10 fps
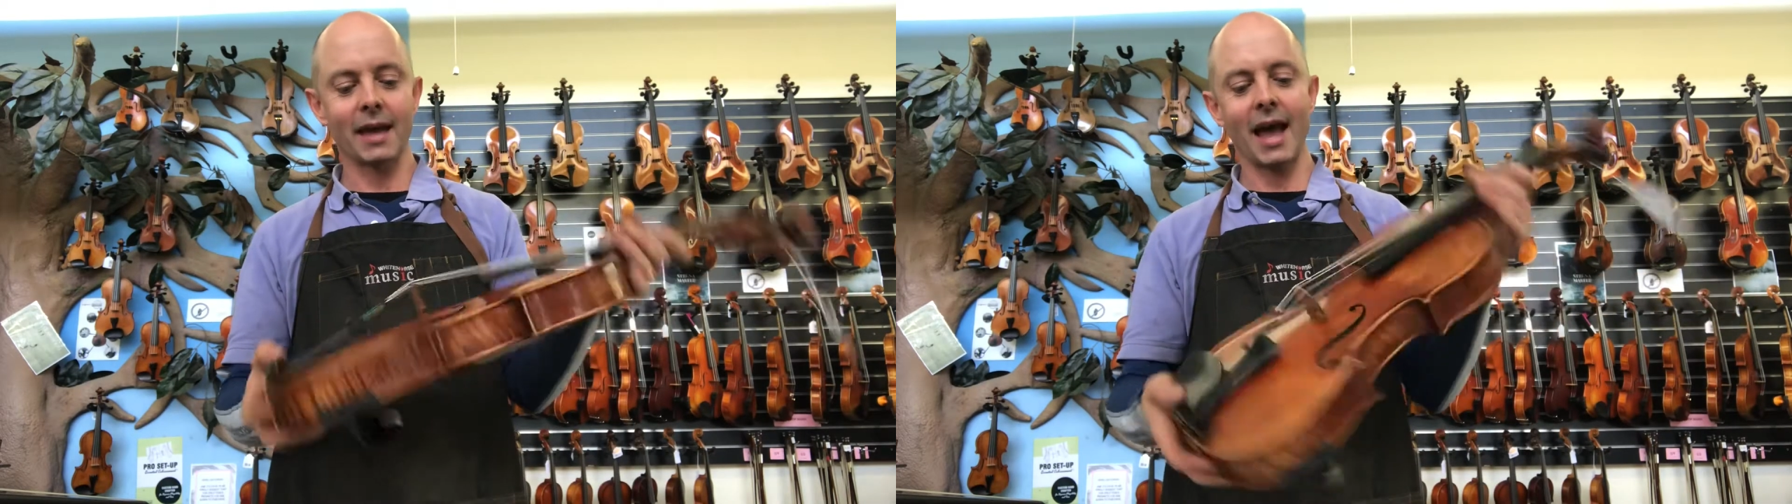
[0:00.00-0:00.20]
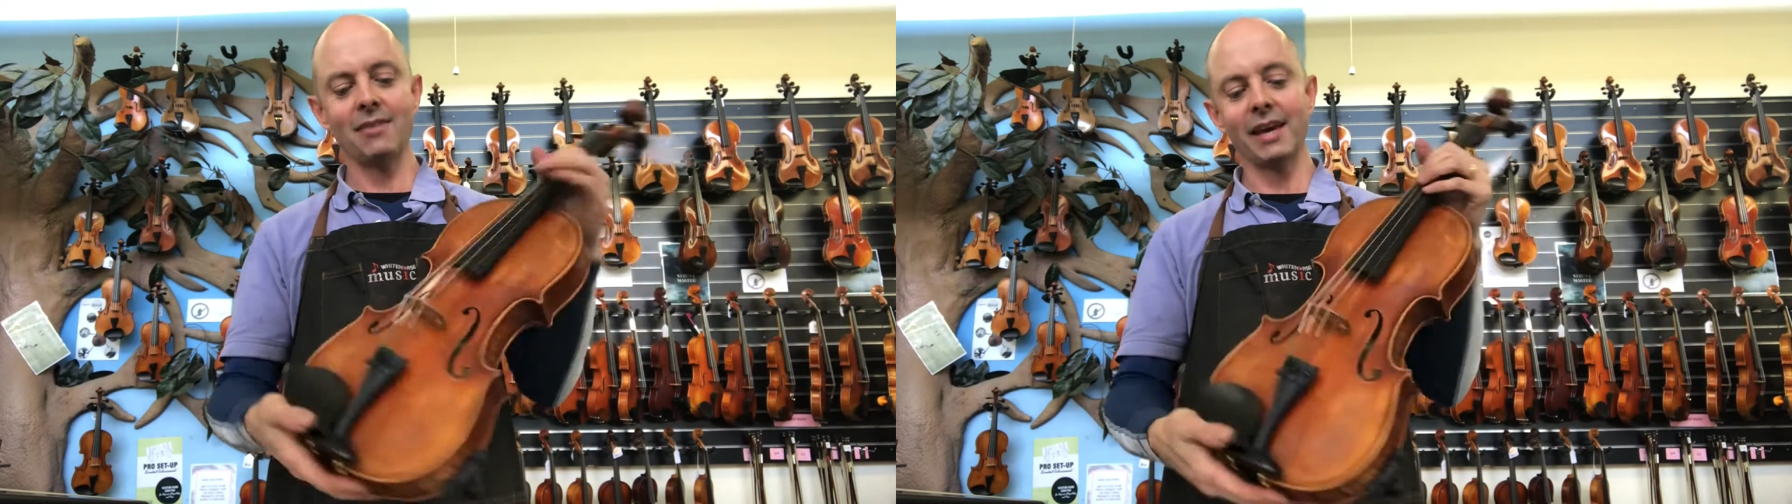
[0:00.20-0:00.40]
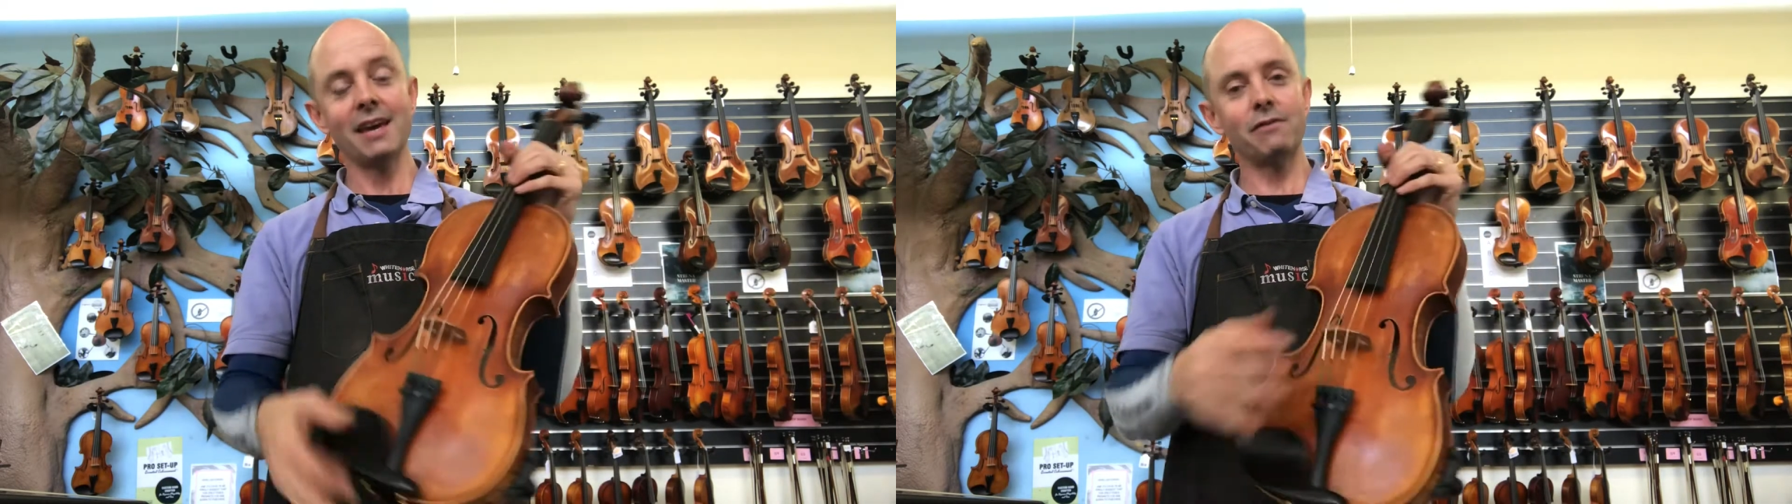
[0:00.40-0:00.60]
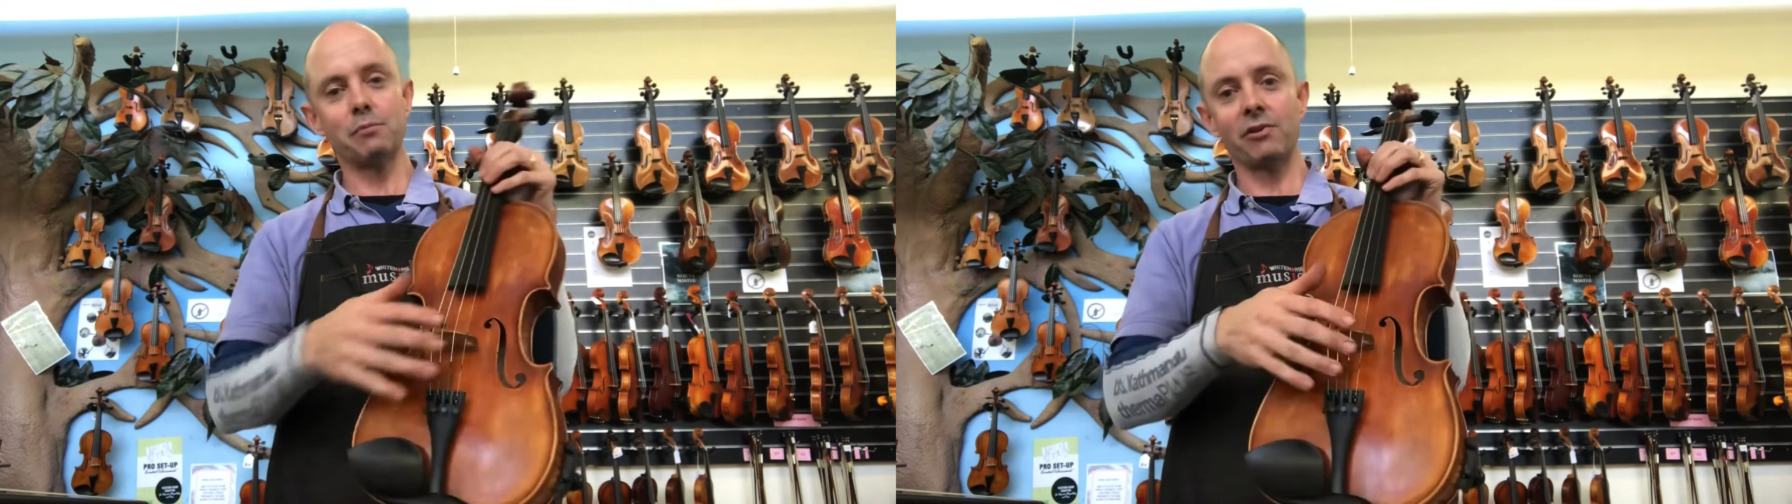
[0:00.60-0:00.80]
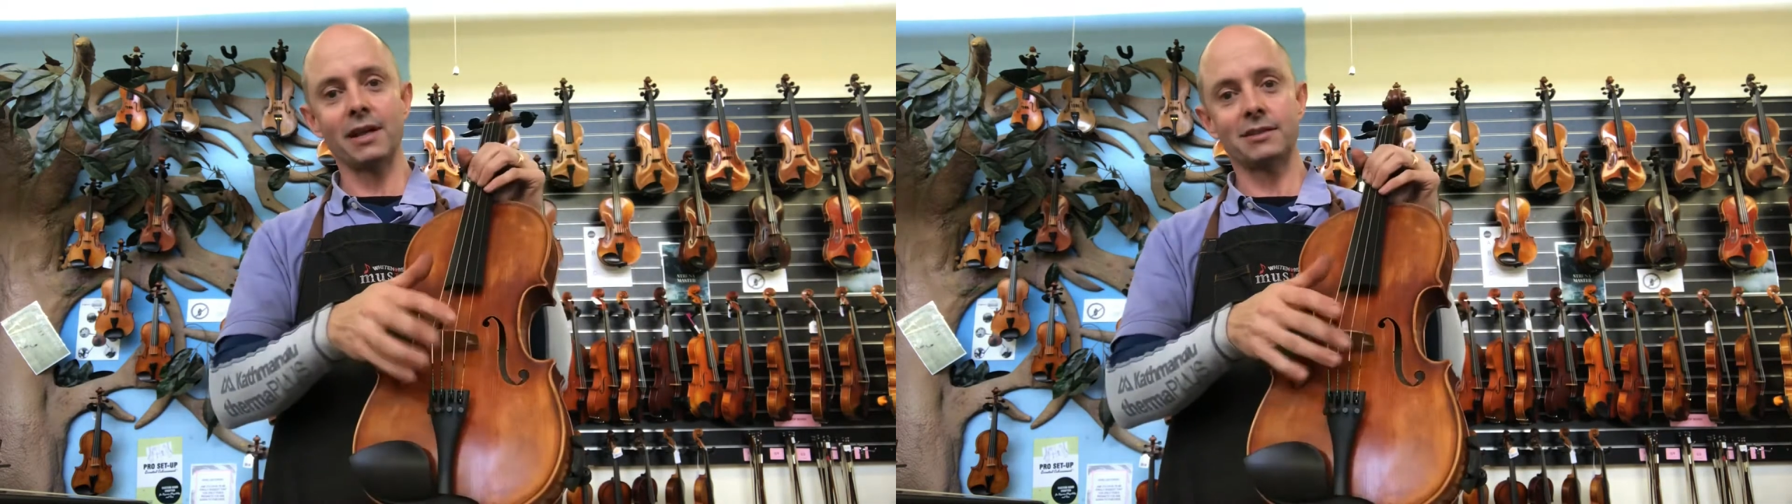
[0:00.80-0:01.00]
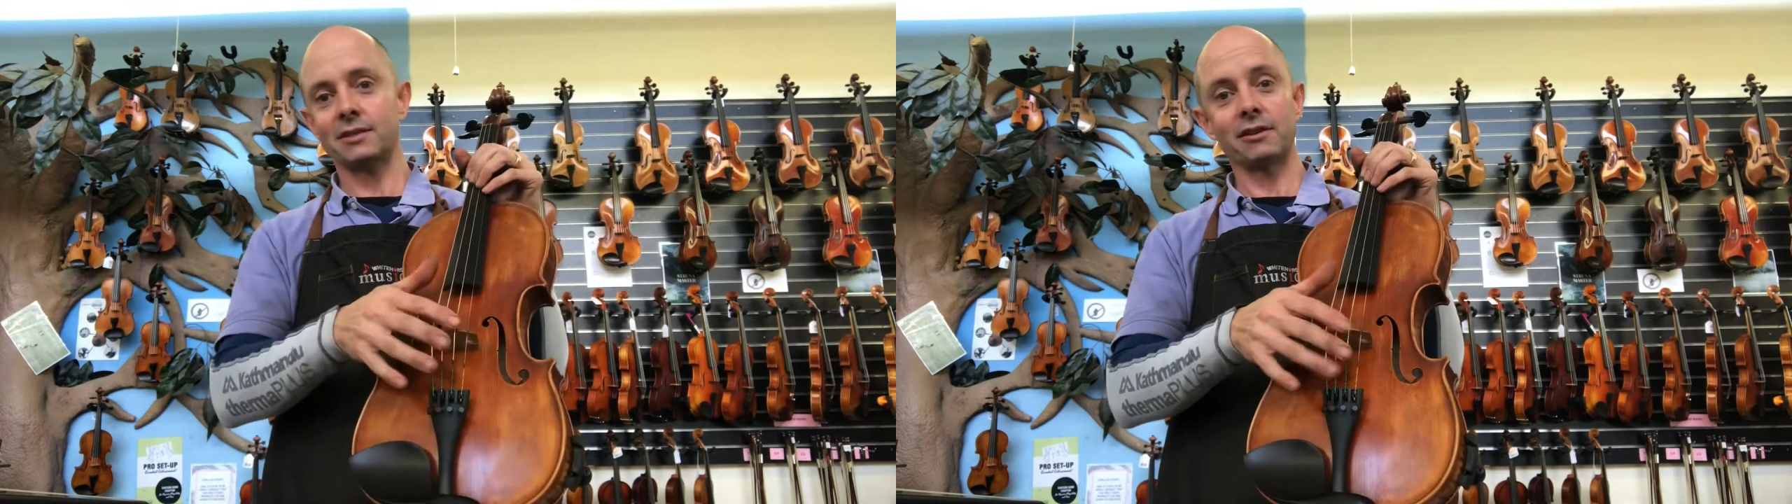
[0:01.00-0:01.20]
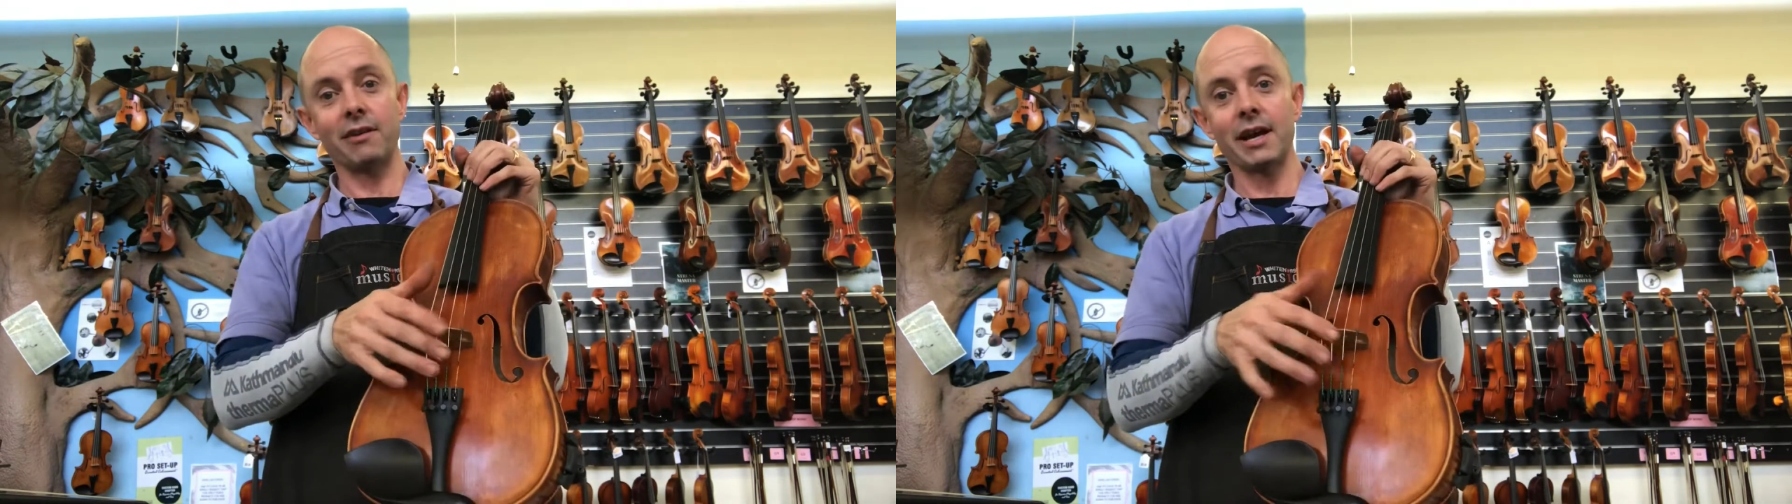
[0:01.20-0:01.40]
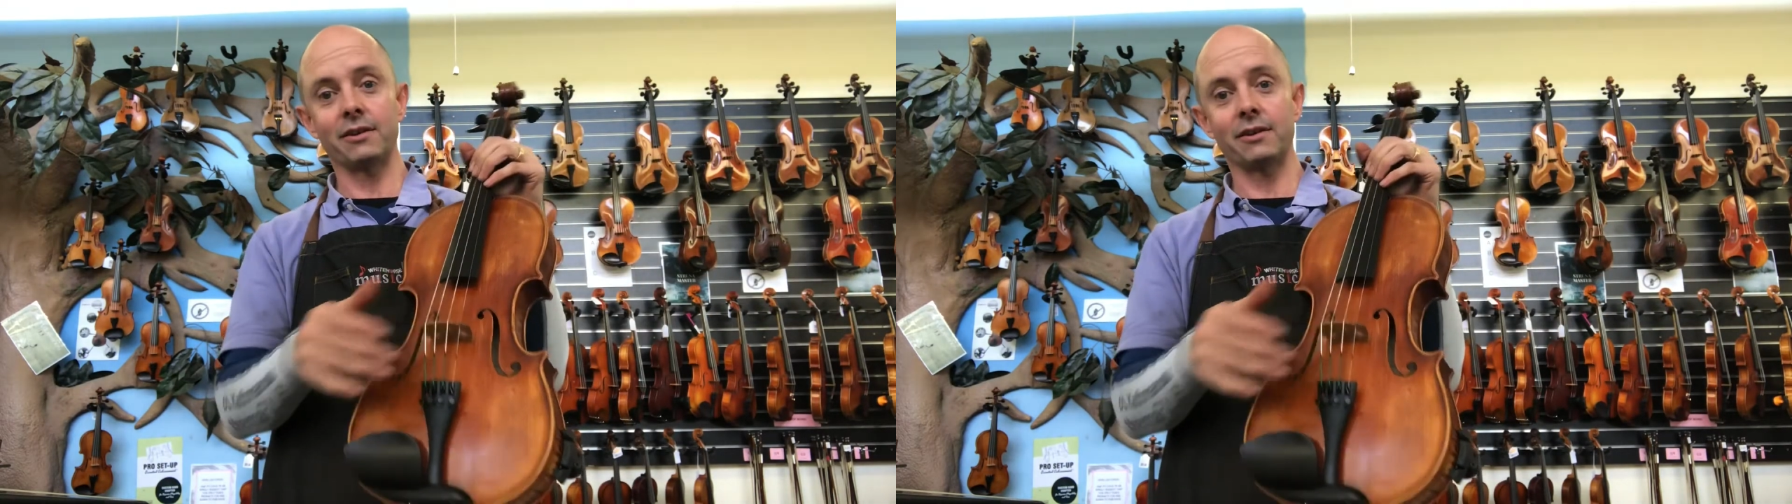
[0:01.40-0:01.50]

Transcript: And the Eva Perazzi's are great